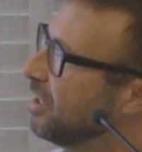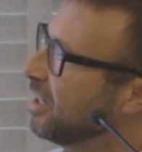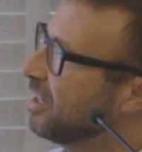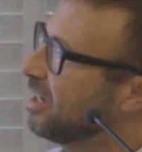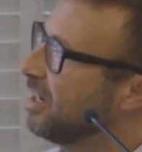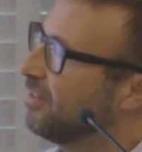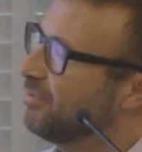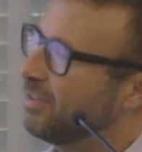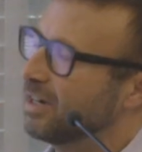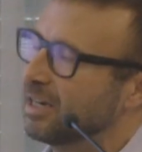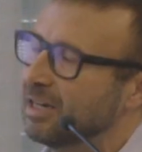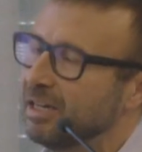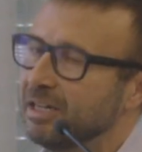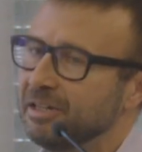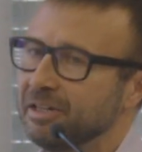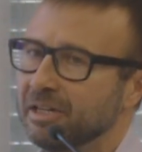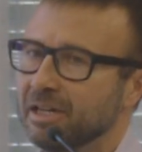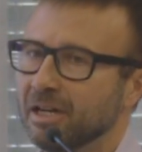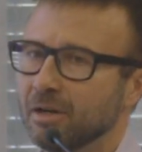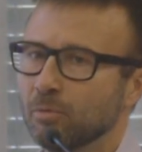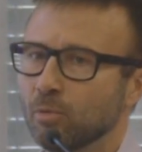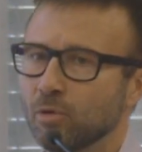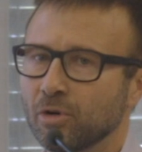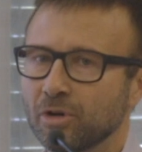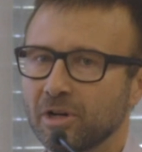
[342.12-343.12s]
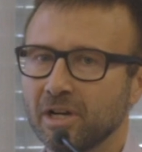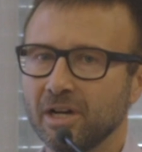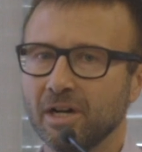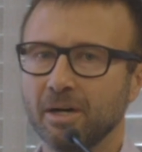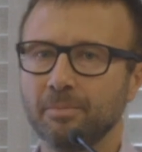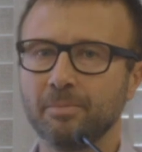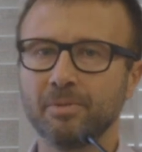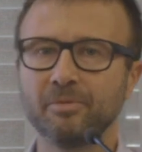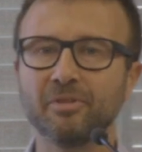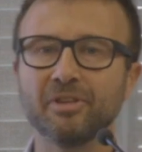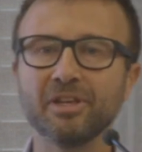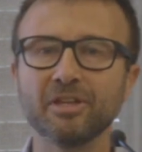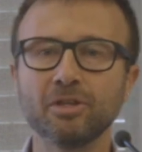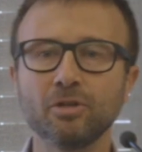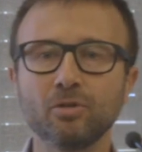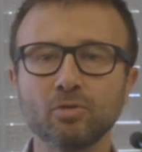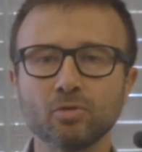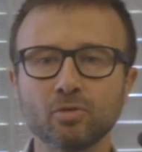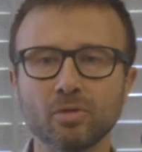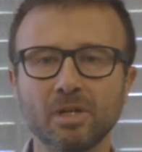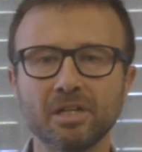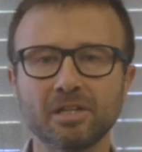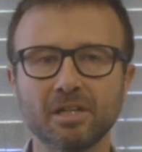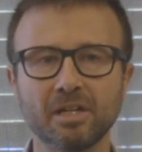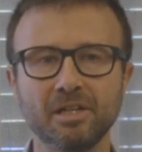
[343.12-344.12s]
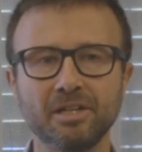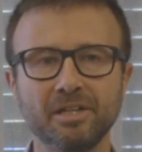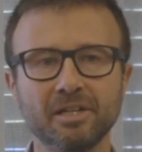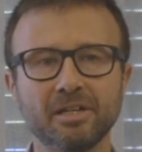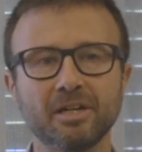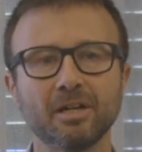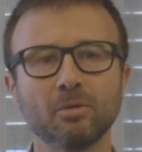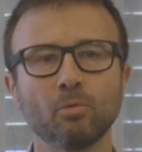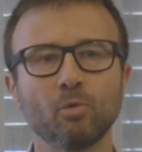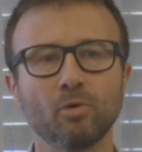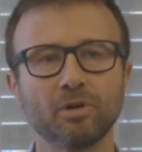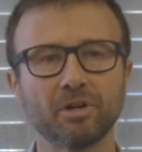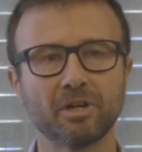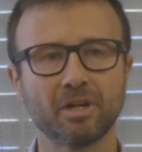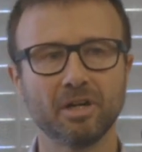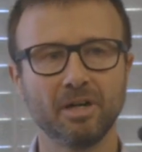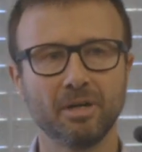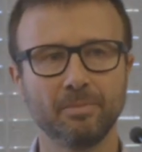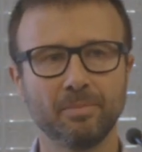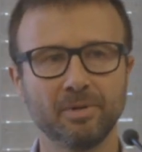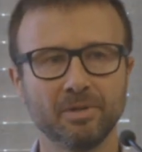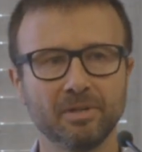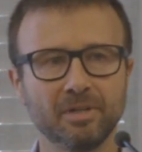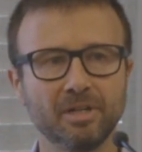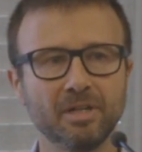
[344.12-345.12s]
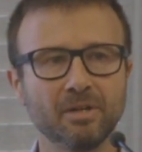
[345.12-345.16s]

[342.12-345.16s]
they have a clinical workup, the usual clinical workup,